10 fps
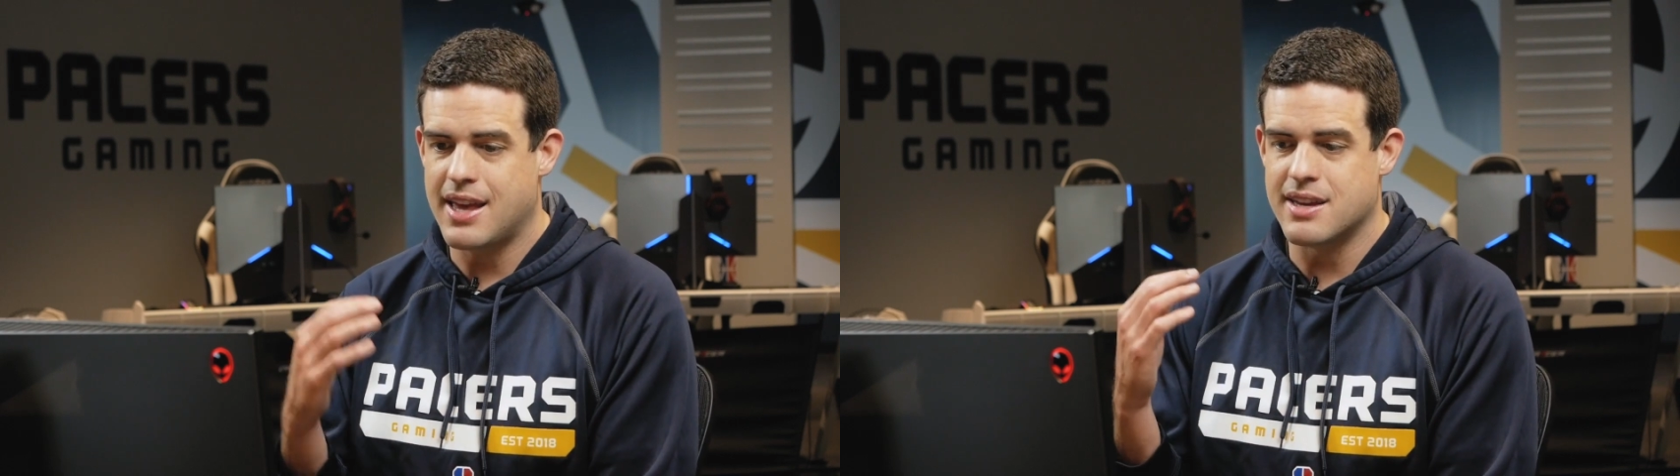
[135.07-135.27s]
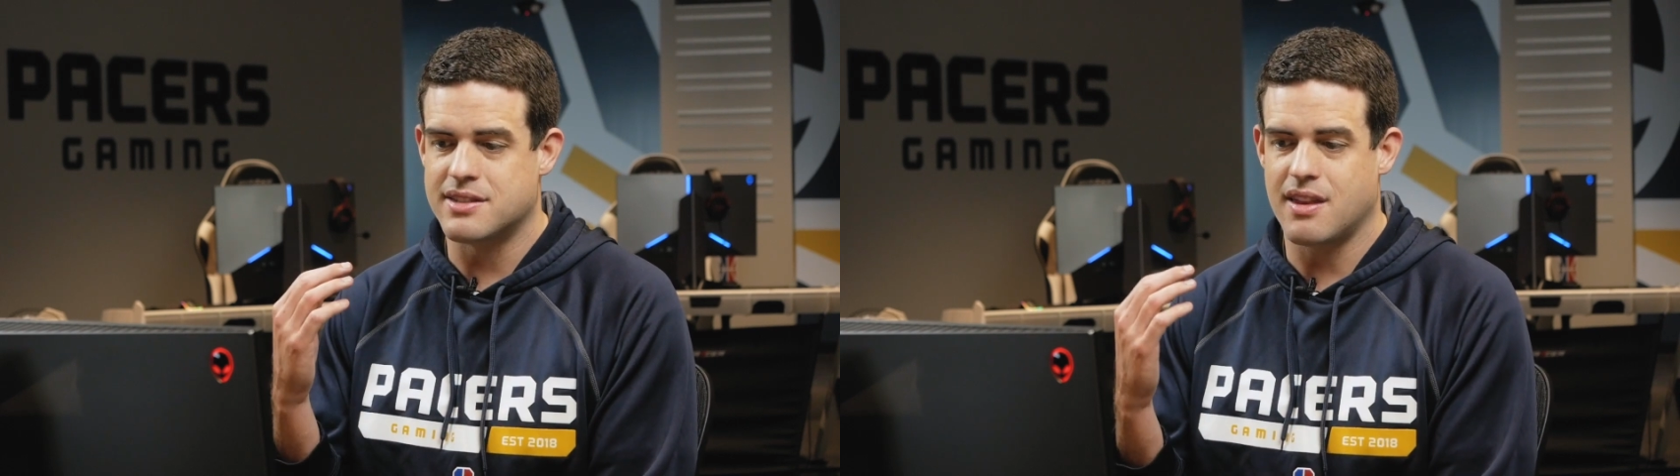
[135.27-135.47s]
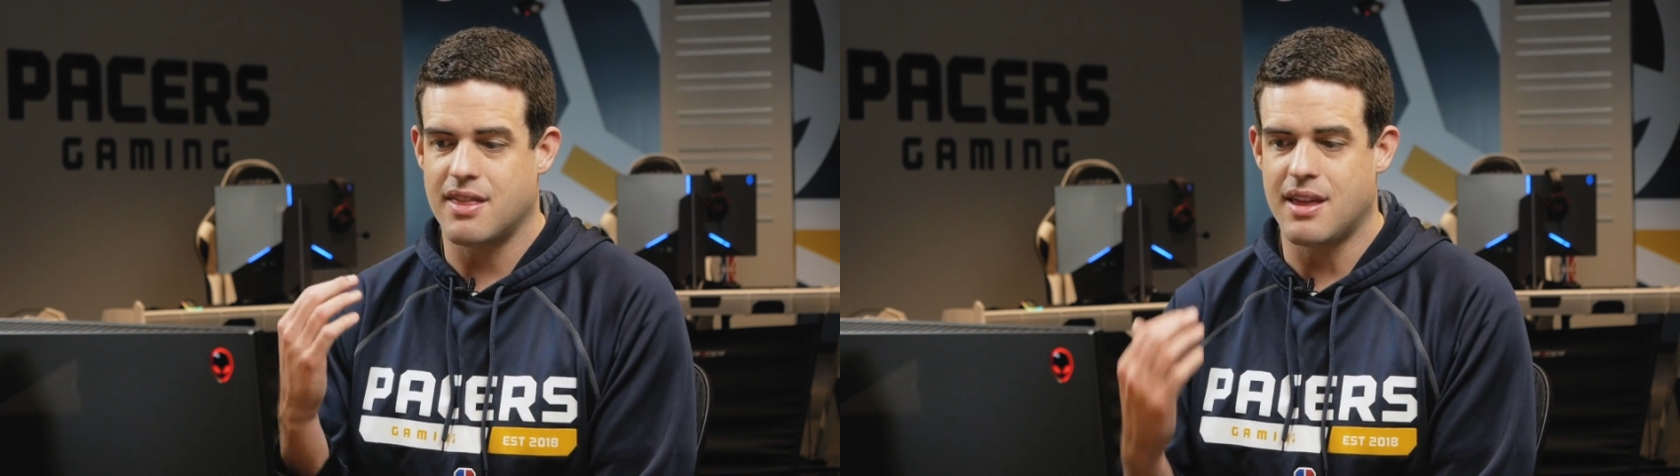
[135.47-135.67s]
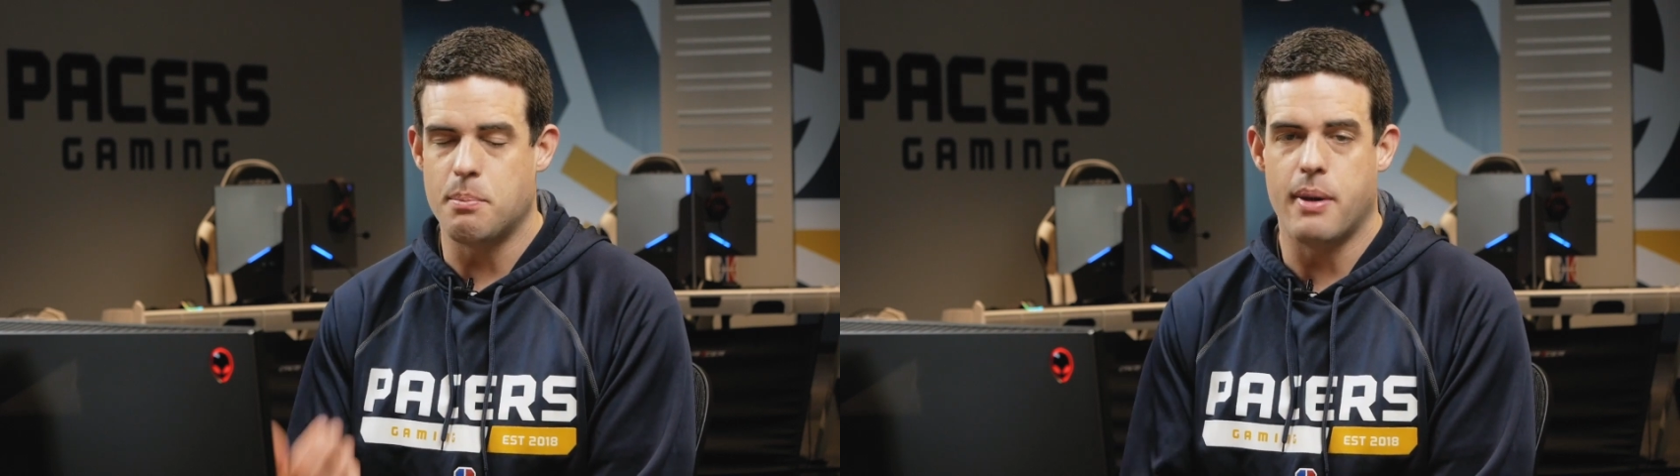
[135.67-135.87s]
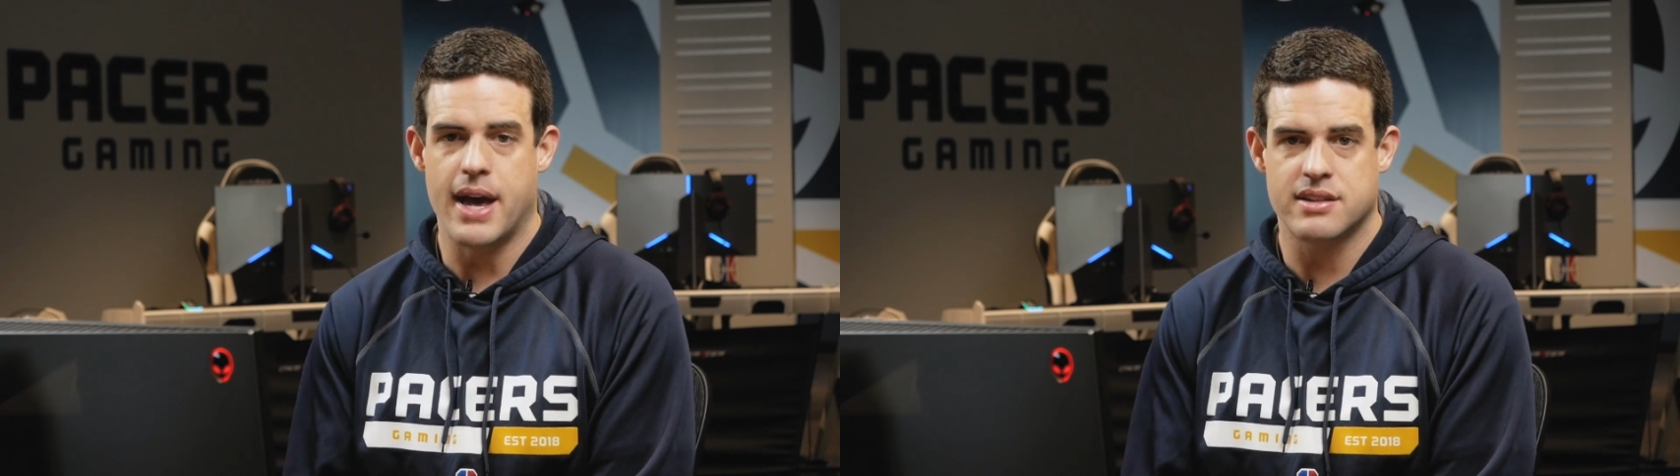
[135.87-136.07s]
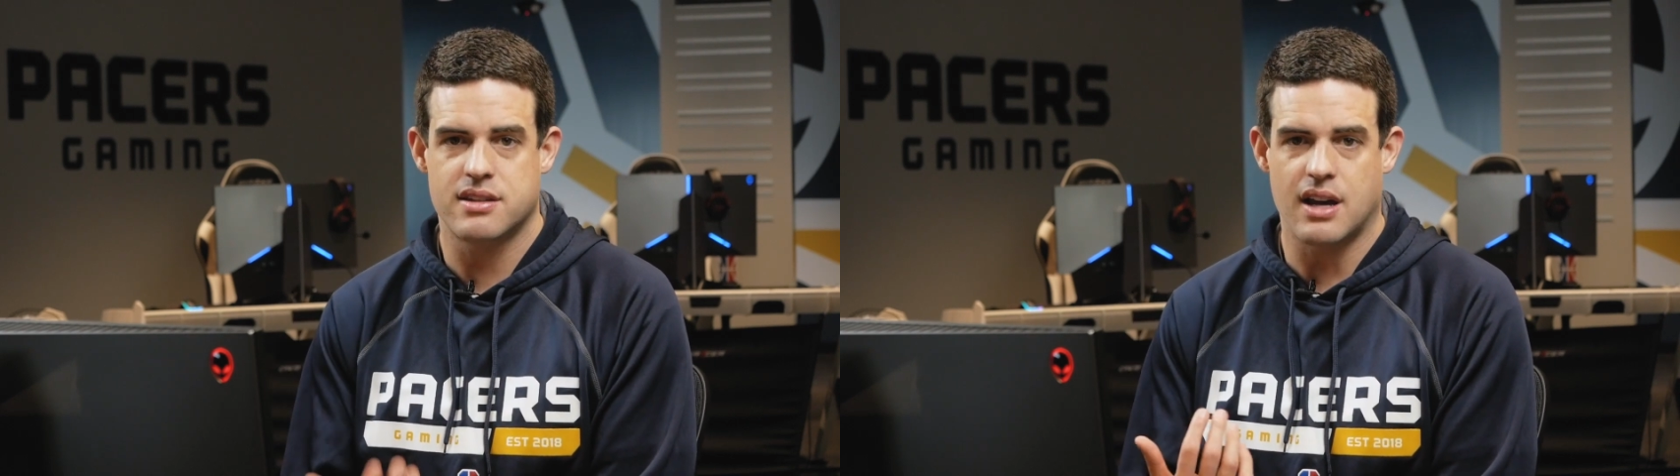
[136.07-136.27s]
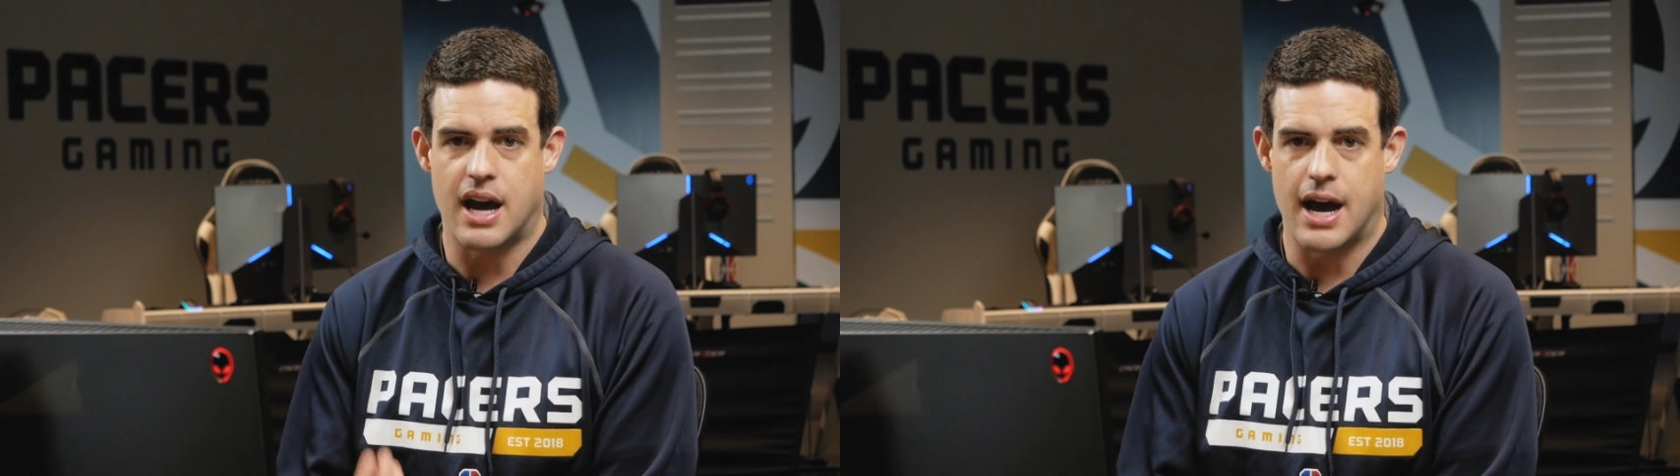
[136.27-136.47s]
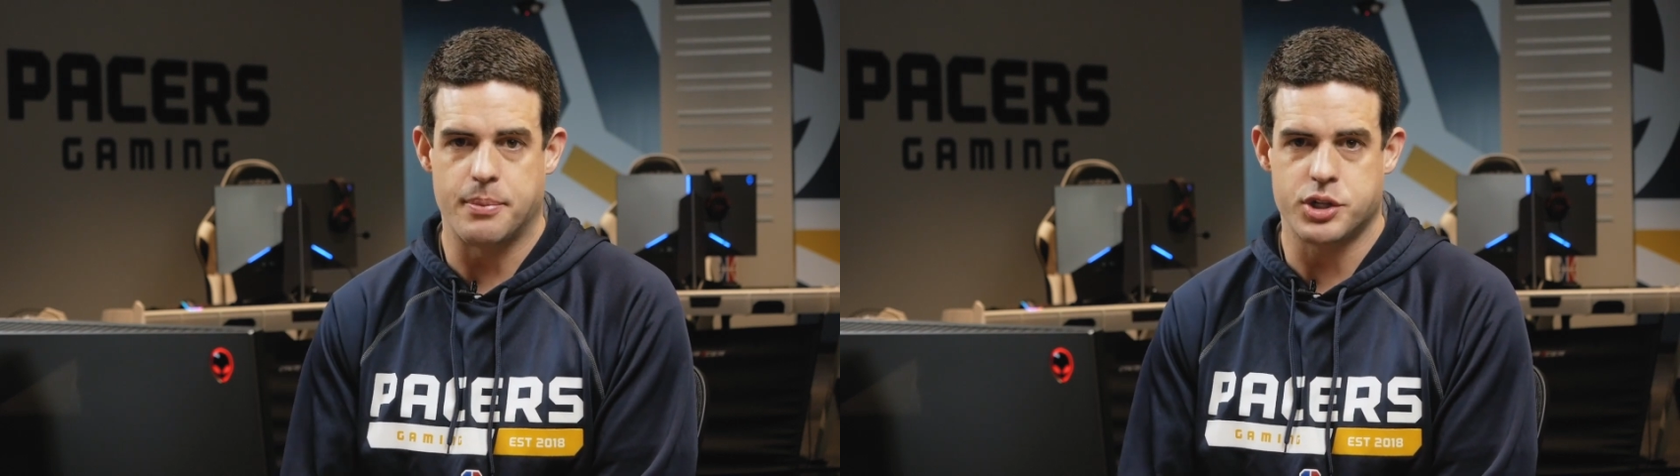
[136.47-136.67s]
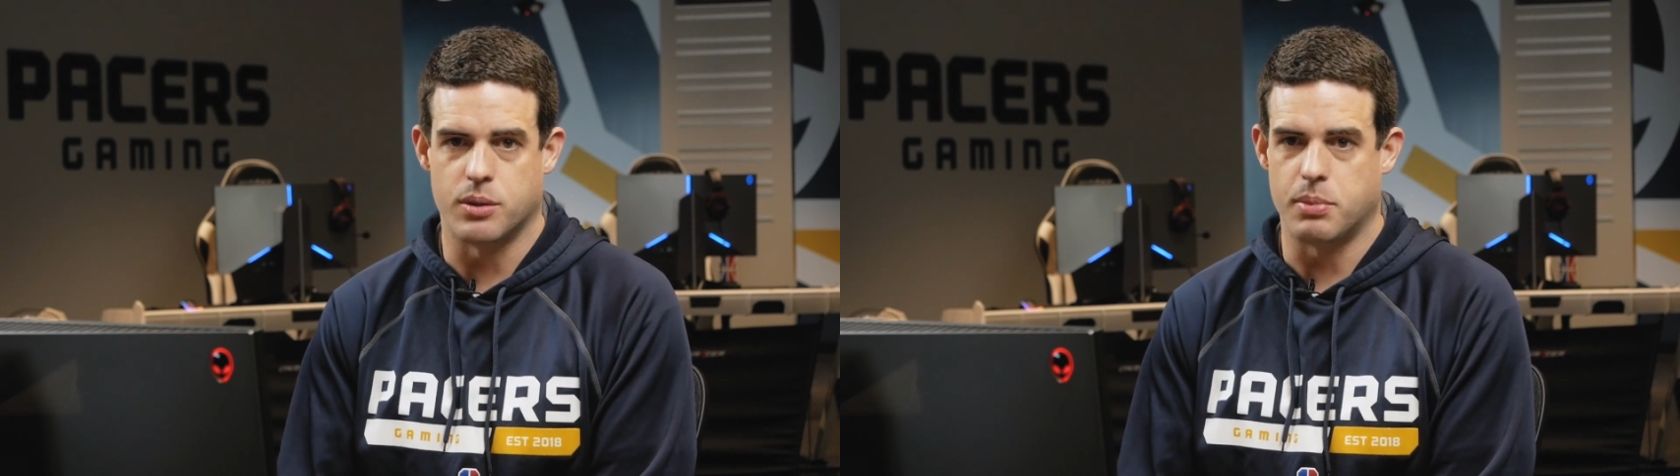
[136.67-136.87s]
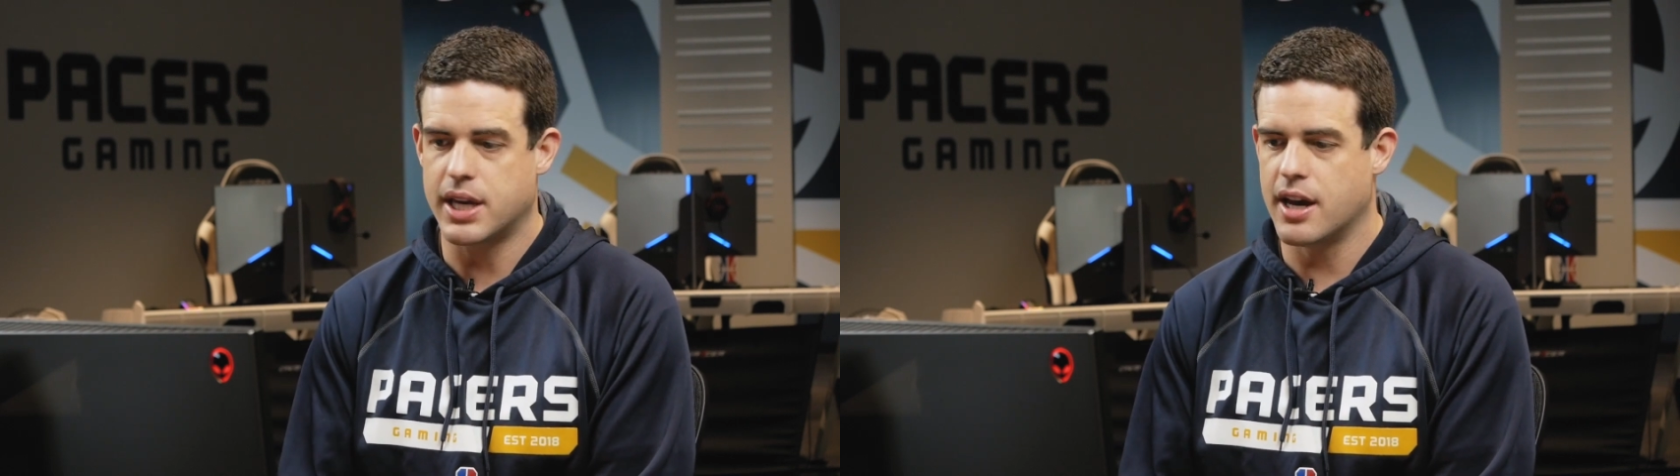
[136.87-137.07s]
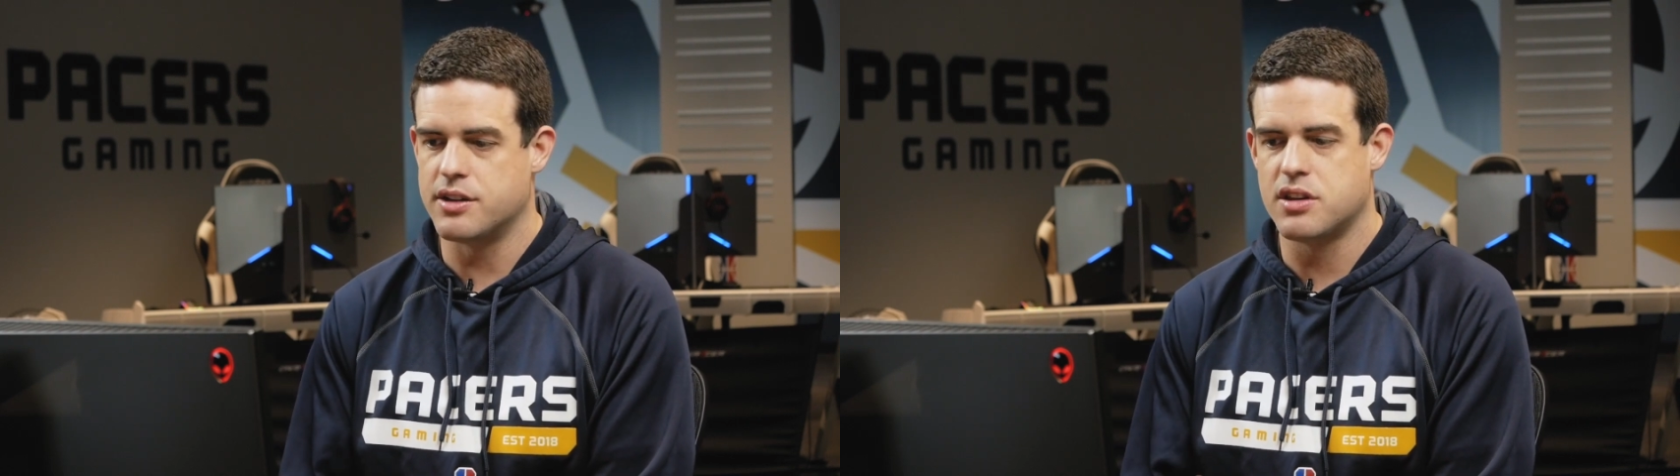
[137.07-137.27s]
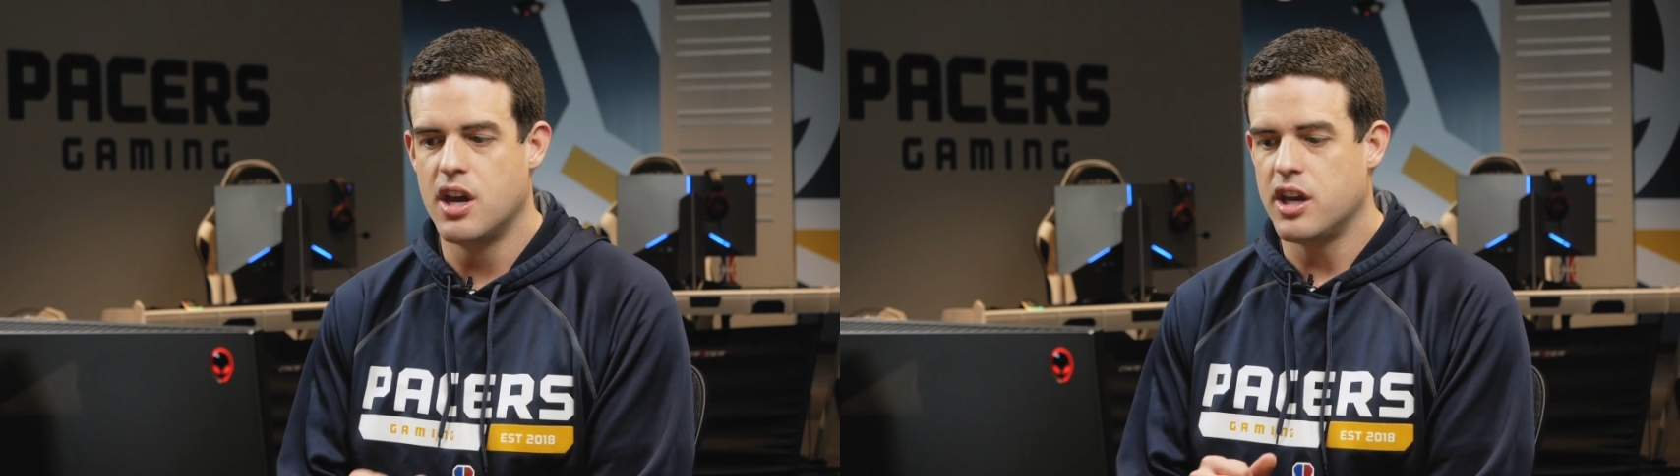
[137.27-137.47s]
is the best option because